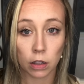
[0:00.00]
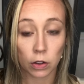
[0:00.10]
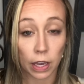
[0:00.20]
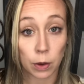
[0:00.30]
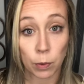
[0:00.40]

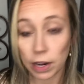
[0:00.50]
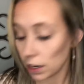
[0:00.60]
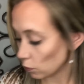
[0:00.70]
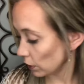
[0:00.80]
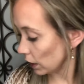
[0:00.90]
Okay, wet
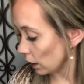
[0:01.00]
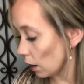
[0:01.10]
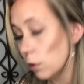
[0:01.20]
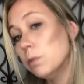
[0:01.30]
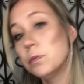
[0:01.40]
it, wring it
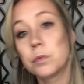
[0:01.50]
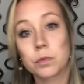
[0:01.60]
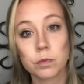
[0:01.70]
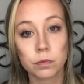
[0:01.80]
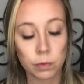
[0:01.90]
out.
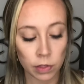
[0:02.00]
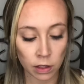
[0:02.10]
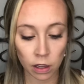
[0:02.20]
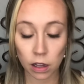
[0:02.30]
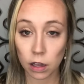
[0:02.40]

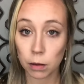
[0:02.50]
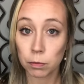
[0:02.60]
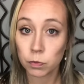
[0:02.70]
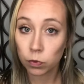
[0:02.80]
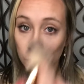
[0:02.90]

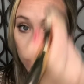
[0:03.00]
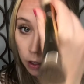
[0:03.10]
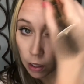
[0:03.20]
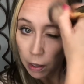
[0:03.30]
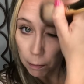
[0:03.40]

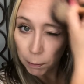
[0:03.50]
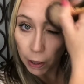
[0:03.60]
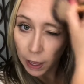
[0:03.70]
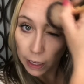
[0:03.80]
But